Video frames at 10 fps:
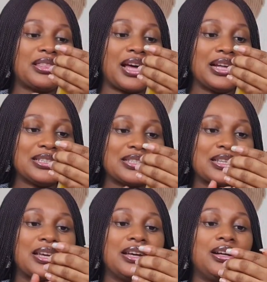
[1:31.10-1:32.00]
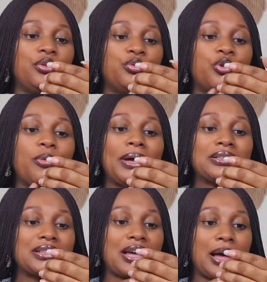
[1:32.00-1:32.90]
that. We'll go back
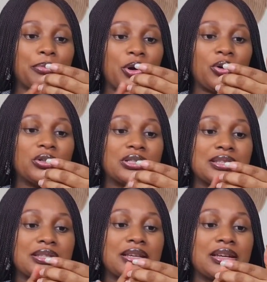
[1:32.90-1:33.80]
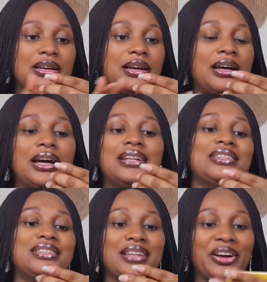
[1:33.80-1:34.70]
to CapCut and
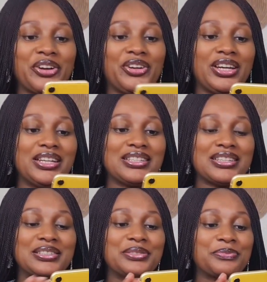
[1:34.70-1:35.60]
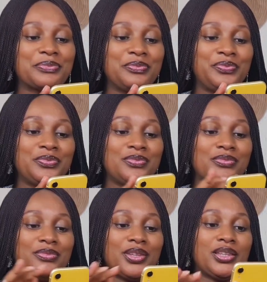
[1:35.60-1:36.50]
start creating.
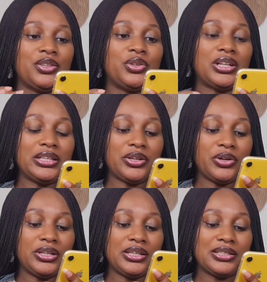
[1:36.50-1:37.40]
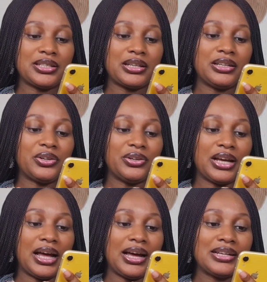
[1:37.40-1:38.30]
You click on it, click on
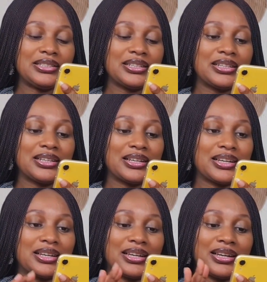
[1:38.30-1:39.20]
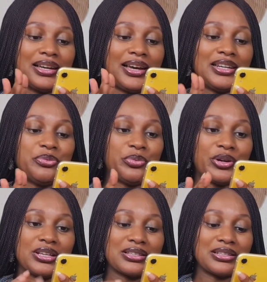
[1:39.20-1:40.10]
add, and it
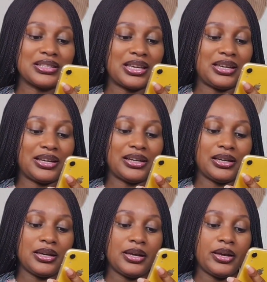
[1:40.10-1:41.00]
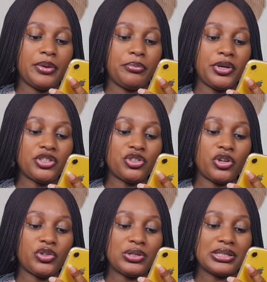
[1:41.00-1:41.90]
brings it here. Make sure
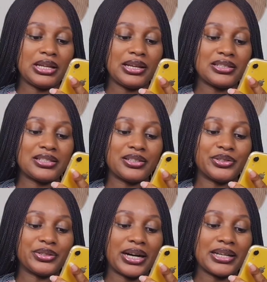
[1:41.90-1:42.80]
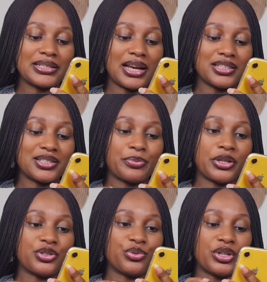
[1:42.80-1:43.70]
you select the right
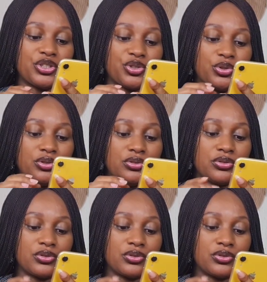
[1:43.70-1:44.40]
aspect ratio.